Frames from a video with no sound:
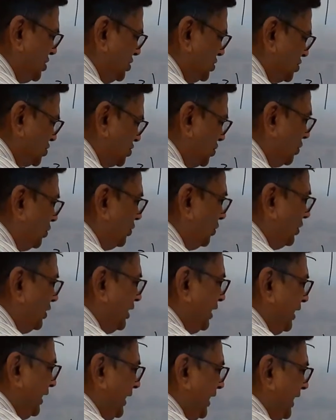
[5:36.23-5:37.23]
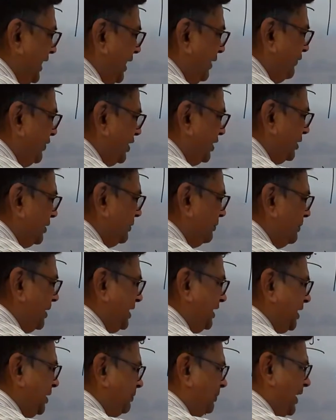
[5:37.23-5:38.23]
So 11
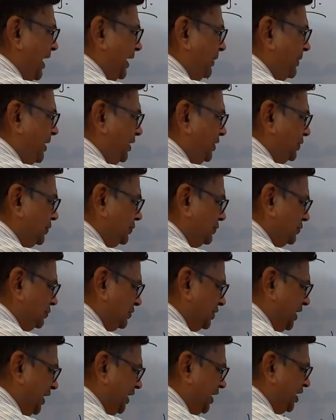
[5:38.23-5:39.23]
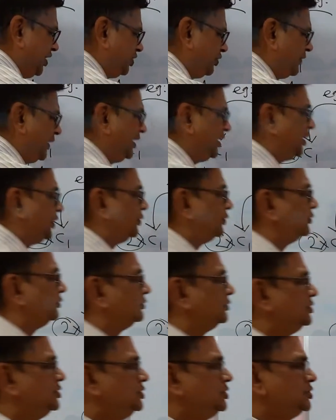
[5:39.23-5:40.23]
multiplied by 2 getting
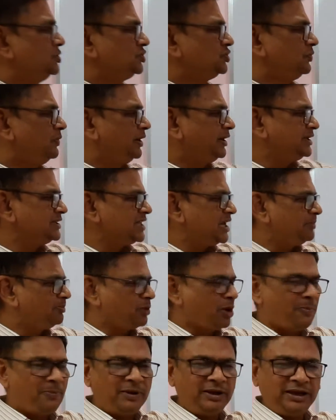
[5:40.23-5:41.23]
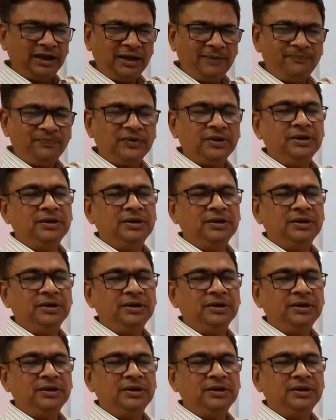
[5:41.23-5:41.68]
22. So what is that property?